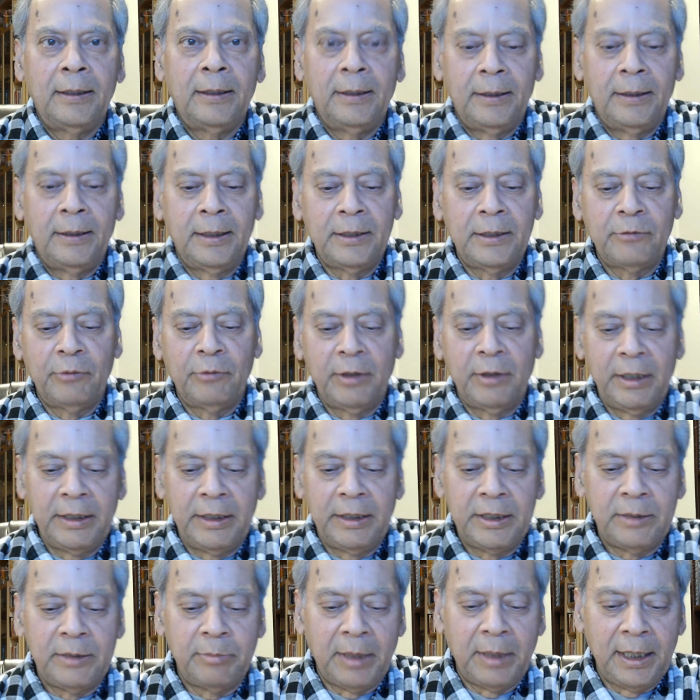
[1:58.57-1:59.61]
This one
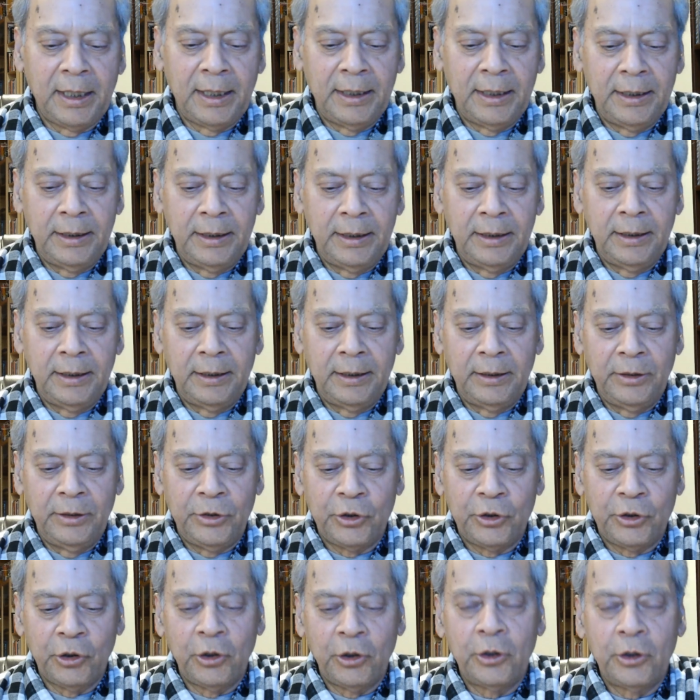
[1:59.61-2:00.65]
is by
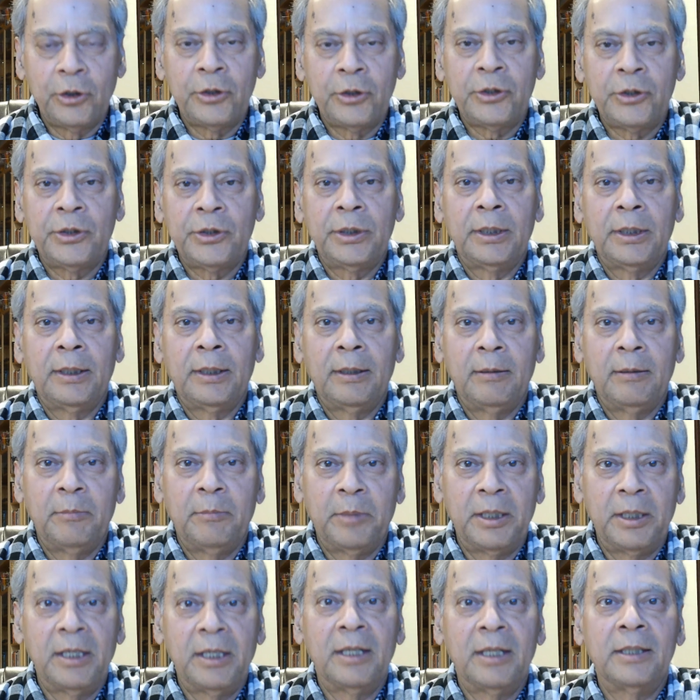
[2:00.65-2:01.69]
George
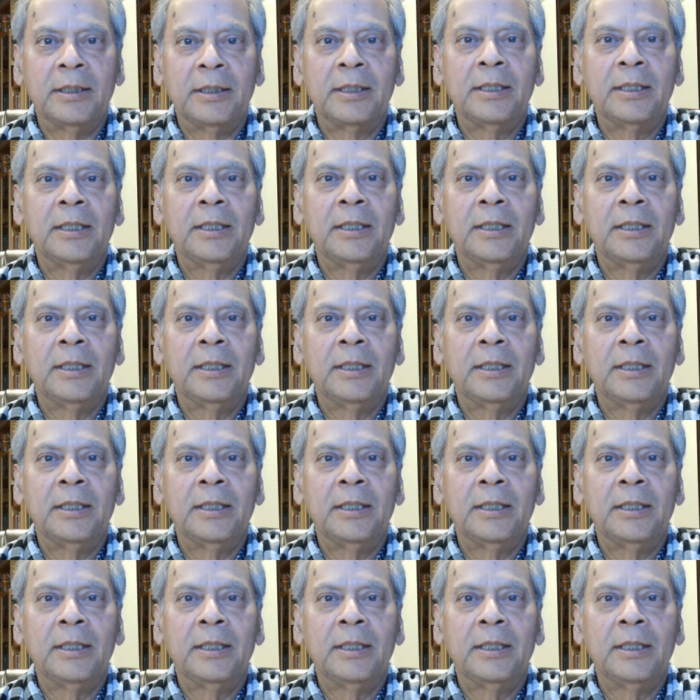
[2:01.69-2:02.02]
Bernard